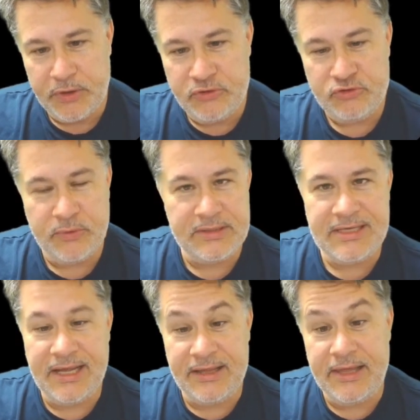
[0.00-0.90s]
So once
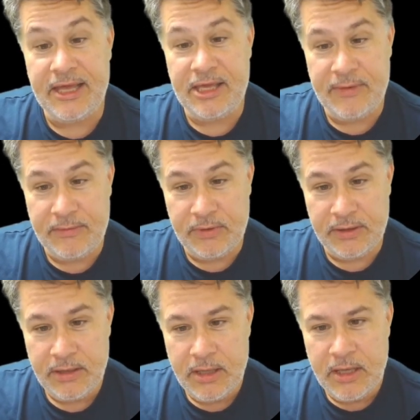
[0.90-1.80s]
again, thank you, Edward.
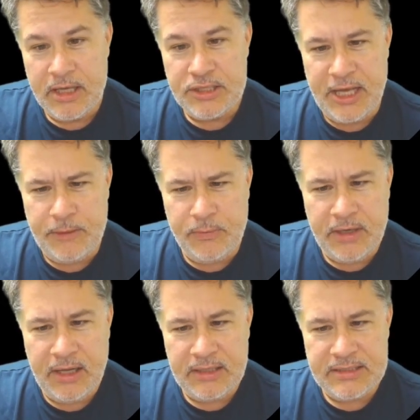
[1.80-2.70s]
So Edward
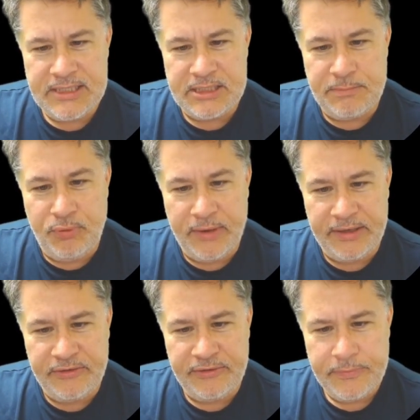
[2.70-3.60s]
Collins has a point.